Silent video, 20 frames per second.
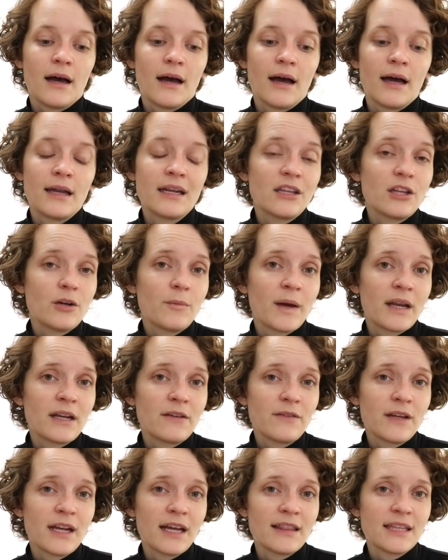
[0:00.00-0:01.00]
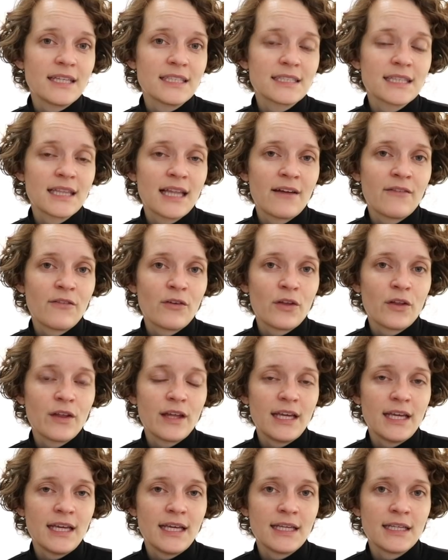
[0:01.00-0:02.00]
Another benefit at this level
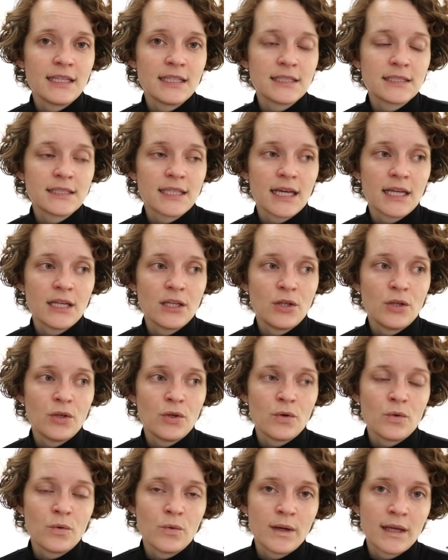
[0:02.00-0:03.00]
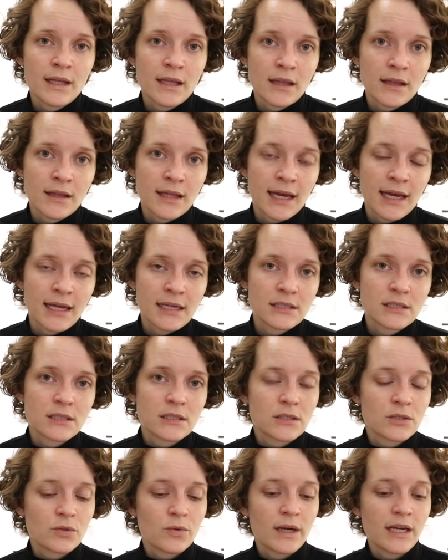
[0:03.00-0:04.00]
is that you will get
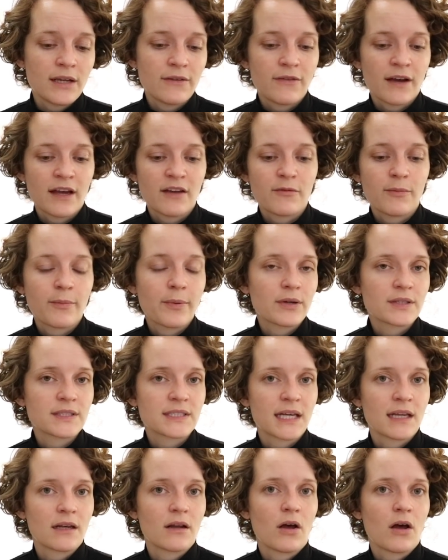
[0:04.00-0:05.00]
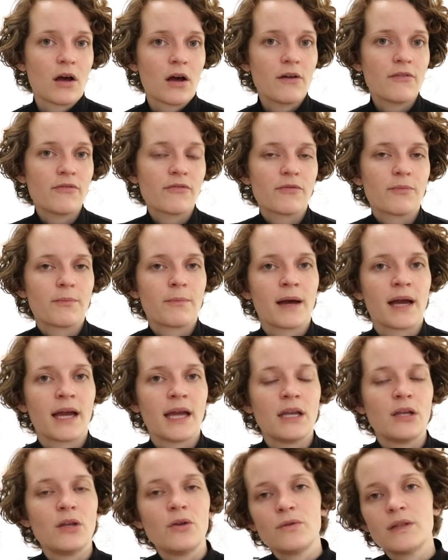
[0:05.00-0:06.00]
25% off my
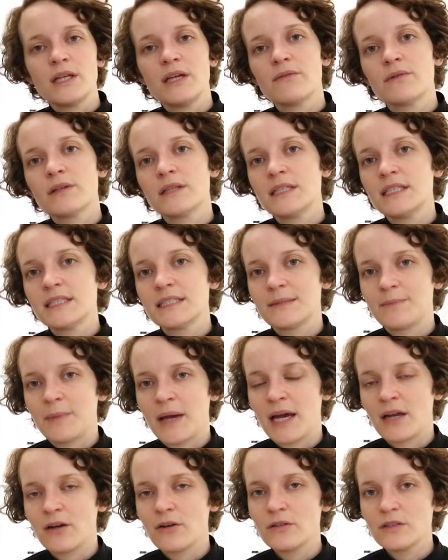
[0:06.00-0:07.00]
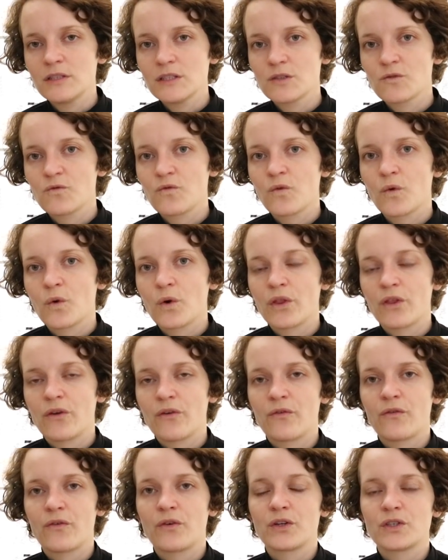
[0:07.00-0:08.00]
newly released patterns for the
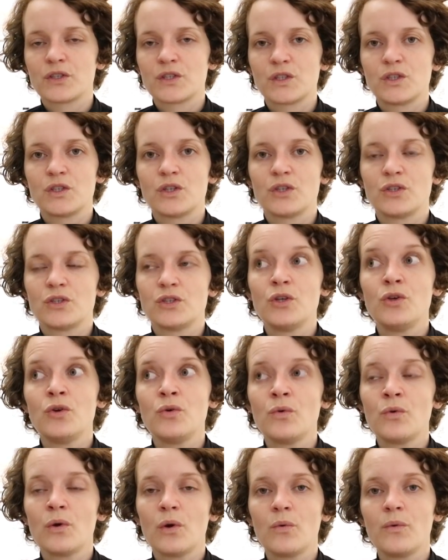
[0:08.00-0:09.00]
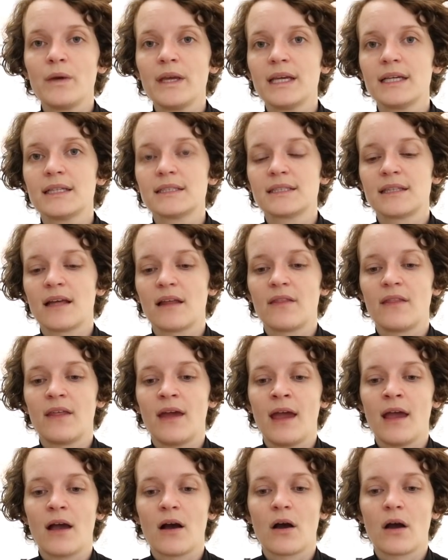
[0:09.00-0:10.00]
first 2 weeks that
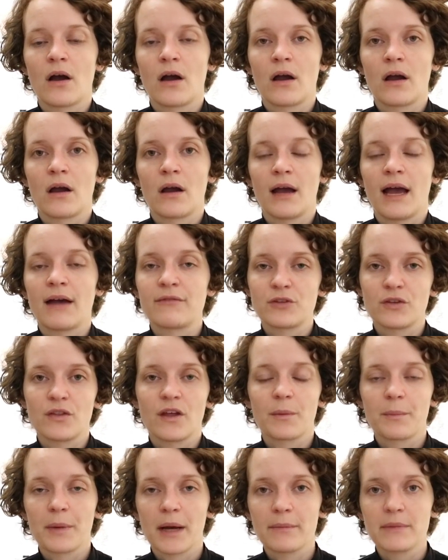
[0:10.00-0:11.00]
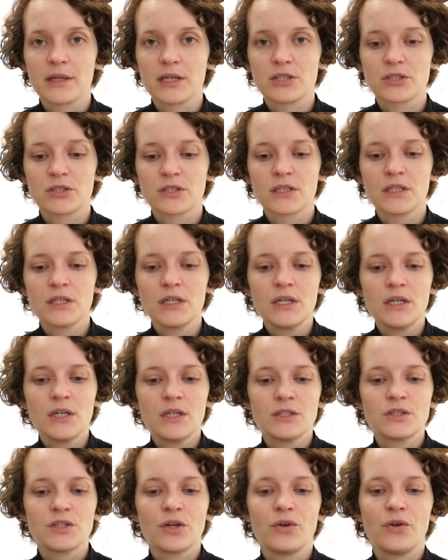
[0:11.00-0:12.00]
they are after they're published.
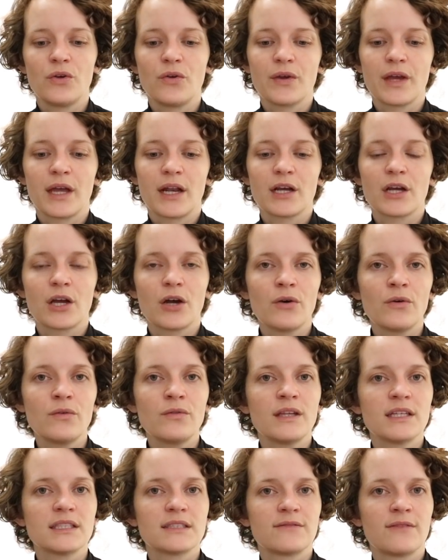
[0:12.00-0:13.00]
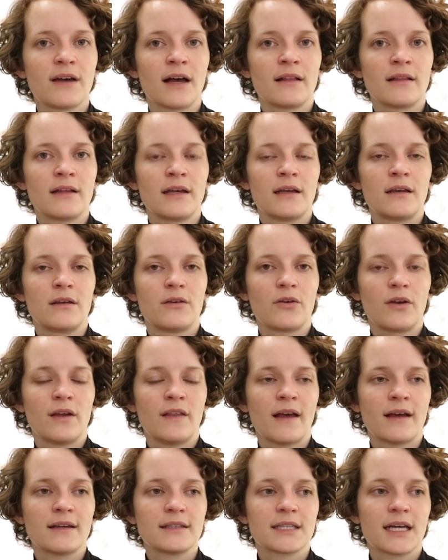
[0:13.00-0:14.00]
So you'll get a code that's valid during
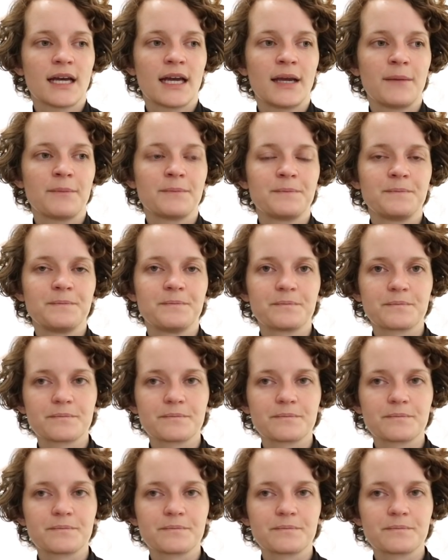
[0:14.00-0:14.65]
that time,